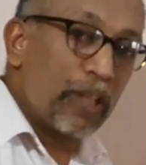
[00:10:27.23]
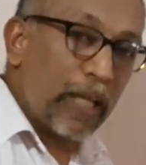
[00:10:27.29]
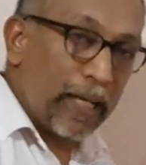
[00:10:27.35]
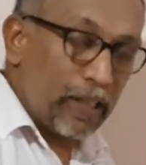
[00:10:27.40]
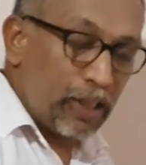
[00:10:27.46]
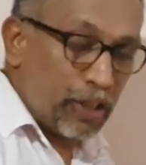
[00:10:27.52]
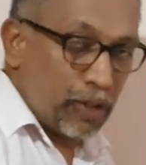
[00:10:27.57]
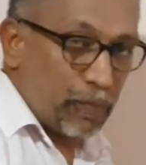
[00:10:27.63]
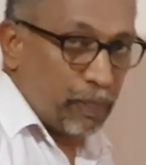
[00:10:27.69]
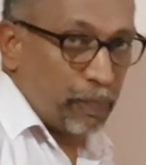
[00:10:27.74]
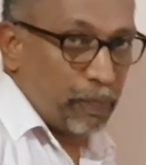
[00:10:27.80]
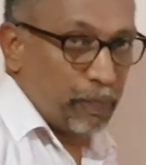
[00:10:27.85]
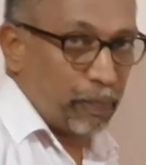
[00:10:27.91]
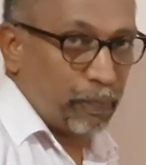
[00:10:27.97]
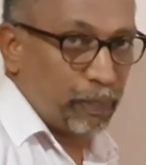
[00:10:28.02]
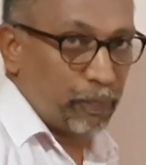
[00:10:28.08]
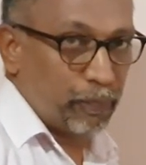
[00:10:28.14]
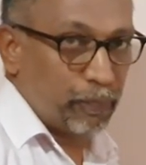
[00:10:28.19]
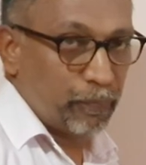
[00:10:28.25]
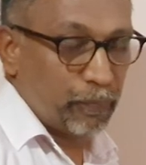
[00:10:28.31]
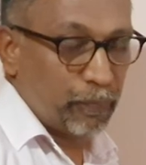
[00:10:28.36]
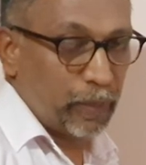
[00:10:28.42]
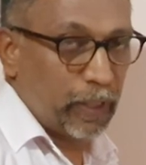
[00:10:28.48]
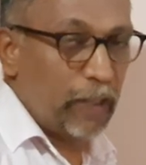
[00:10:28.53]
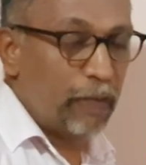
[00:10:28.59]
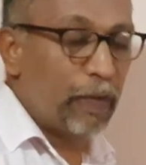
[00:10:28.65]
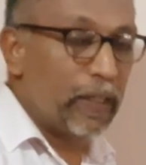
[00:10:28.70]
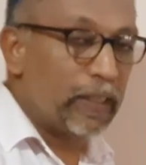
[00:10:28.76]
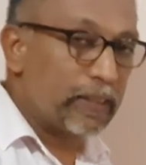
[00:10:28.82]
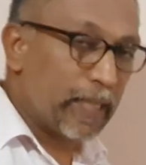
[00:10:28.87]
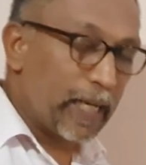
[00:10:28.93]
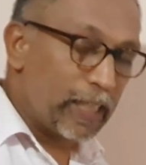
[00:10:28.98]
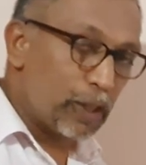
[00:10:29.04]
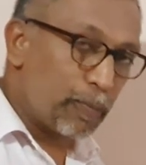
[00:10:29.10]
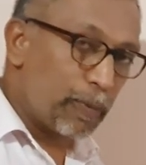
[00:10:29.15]
signs. Different
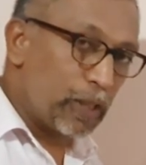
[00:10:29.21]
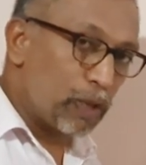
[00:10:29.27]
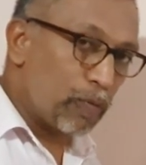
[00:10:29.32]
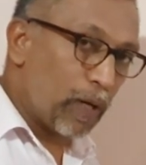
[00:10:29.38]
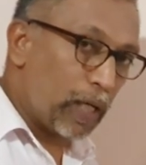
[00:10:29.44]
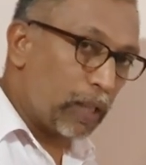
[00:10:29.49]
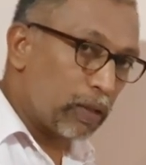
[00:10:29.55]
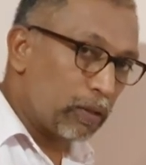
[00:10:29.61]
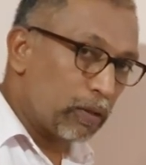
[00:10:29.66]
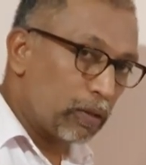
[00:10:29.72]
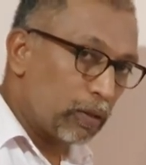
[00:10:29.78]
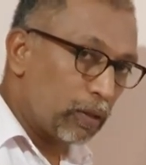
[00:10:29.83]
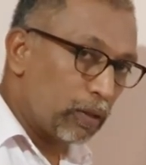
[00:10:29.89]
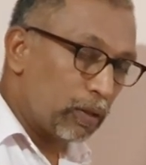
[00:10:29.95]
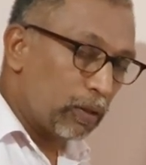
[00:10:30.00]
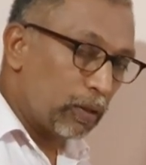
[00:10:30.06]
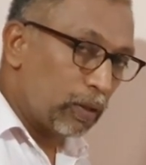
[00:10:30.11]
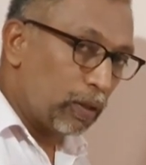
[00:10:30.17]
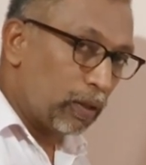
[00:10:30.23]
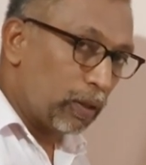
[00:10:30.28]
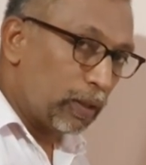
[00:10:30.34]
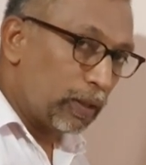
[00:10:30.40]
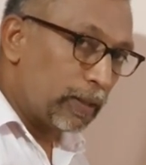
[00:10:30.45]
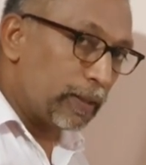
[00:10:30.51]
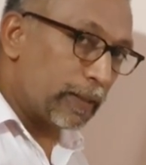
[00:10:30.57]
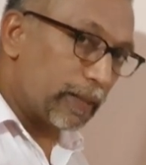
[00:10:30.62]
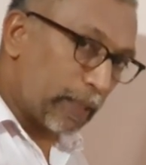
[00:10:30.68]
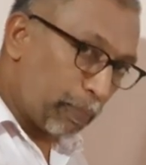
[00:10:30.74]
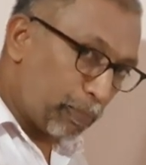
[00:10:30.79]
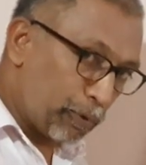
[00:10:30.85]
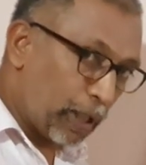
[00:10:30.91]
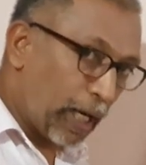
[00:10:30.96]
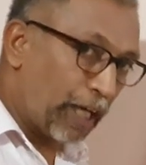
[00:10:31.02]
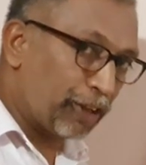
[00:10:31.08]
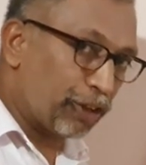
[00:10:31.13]
signs means what?
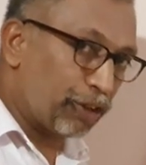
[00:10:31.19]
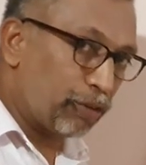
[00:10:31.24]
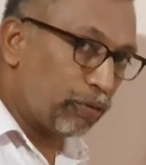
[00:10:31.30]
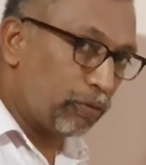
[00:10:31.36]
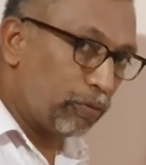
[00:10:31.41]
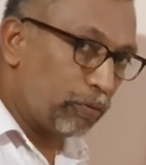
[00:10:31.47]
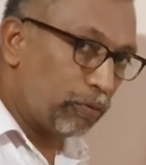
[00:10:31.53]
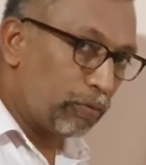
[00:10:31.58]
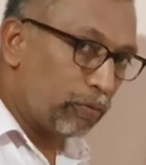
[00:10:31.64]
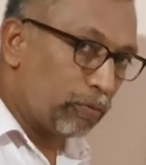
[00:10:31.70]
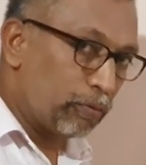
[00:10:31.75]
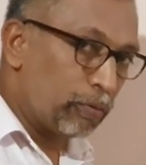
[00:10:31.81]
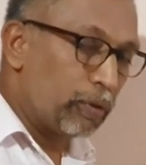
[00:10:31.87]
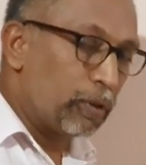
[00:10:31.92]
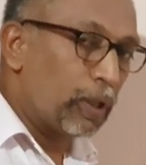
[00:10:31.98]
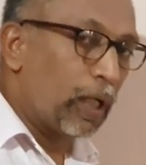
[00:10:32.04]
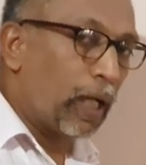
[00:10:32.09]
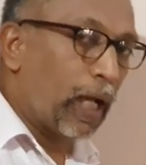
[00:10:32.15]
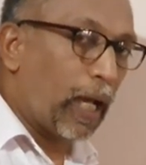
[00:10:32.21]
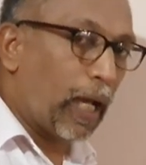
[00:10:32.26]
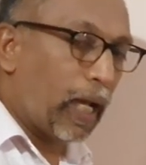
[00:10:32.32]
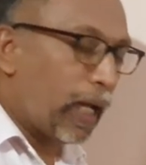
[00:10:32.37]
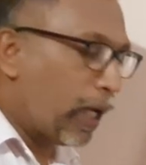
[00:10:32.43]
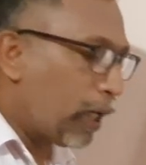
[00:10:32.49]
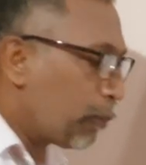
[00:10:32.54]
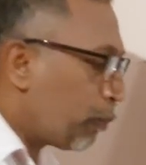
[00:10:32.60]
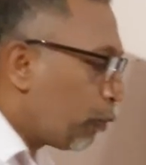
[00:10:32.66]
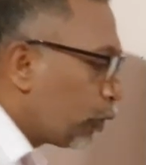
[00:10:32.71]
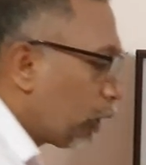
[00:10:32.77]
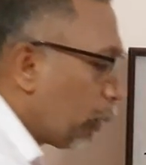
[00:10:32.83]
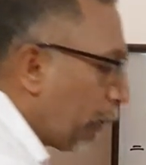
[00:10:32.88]
Subtraction. And put the